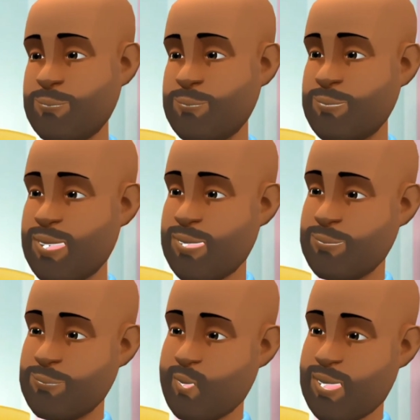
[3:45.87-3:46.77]
Eh?
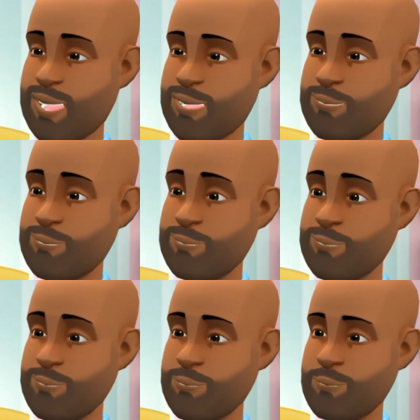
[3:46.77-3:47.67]
It's not a big
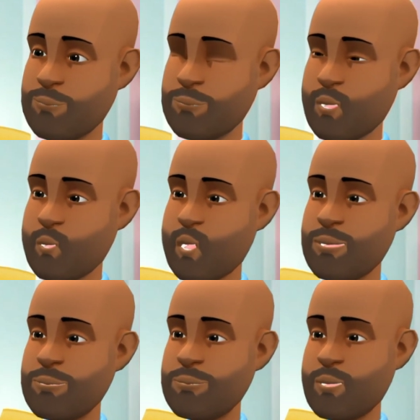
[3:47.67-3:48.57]
deal. Okay?
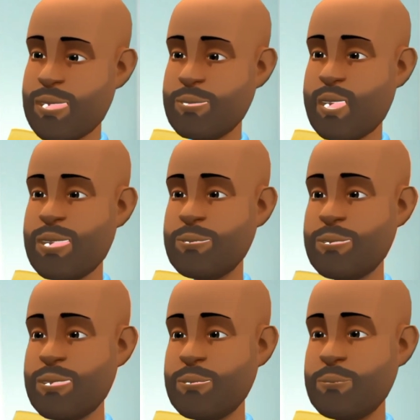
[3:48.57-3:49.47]
I'll be back
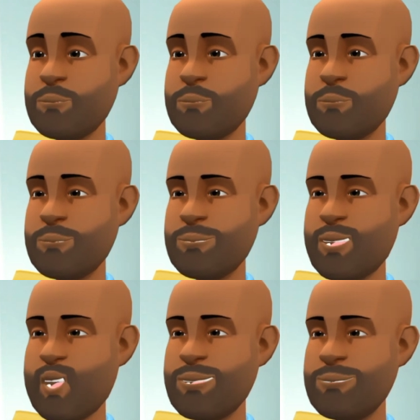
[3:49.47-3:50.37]
soon.
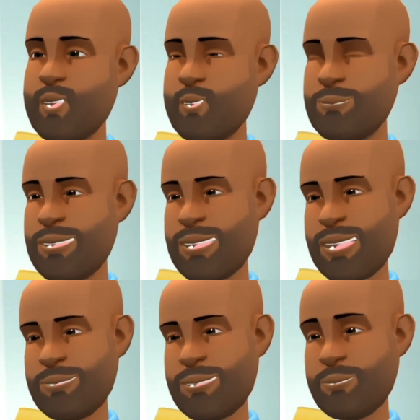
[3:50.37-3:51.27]
You have your very
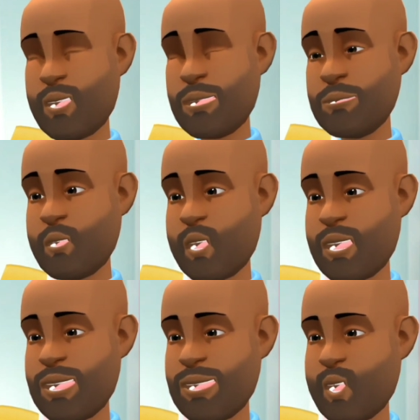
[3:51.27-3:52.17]
good friend now,
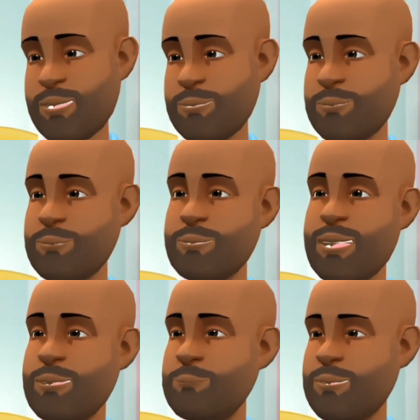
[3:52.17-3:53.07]
Angela. She
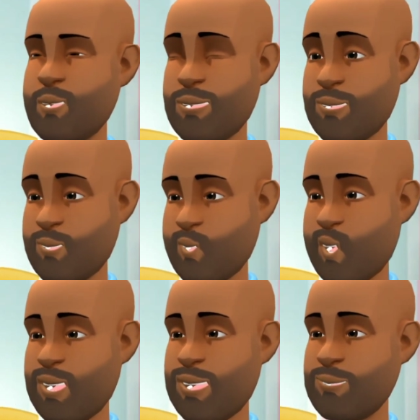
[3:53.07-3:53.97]
can even move in
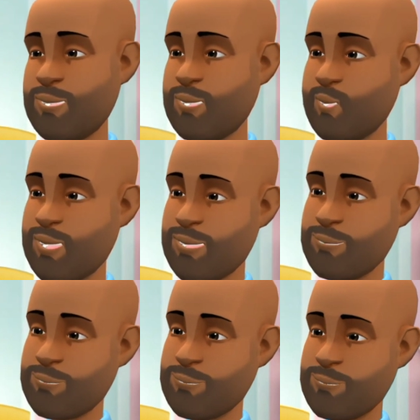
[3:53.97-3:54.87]
here if you want.
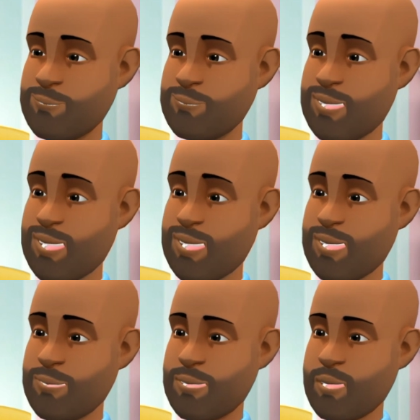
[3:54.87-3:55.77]
Then your
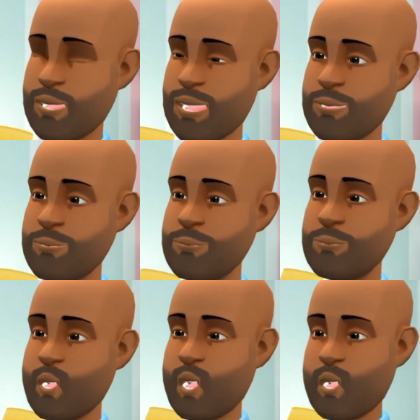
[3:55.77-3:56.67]
siblings,
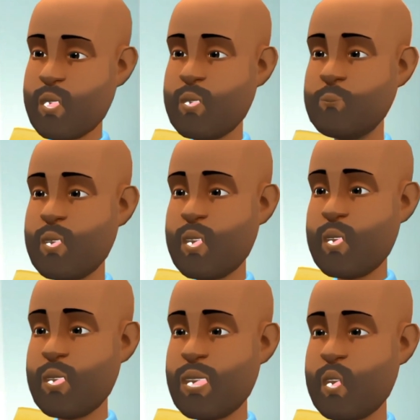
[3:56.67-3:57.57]
ask all of them to come
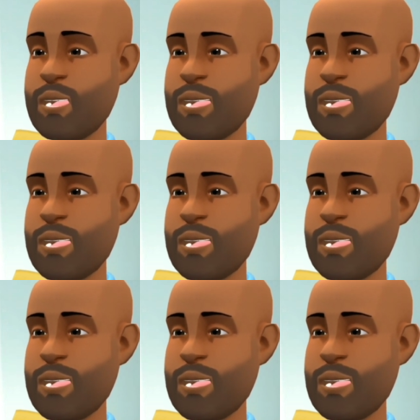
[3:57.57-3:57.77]
over.